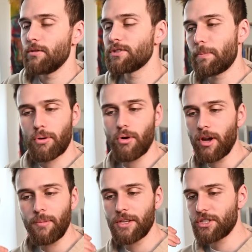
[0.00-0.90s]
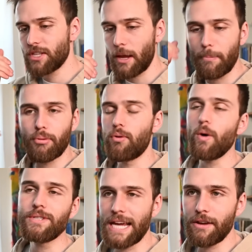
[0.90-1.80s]
It was the program that just like
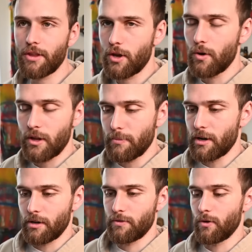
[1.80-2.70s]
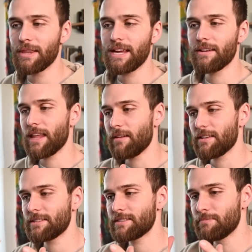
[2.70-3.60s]
broke down the coding barrier for me. That
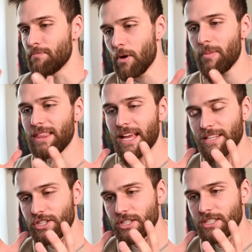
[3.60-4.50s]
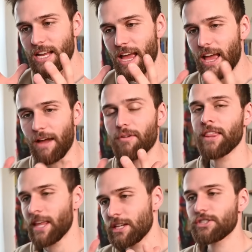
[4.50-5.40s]
moment that just
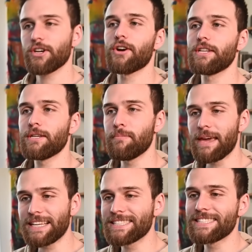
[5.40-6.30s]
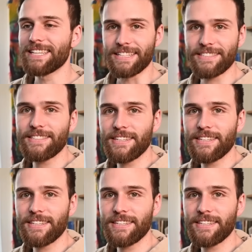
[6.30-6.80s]
everything started to make sense.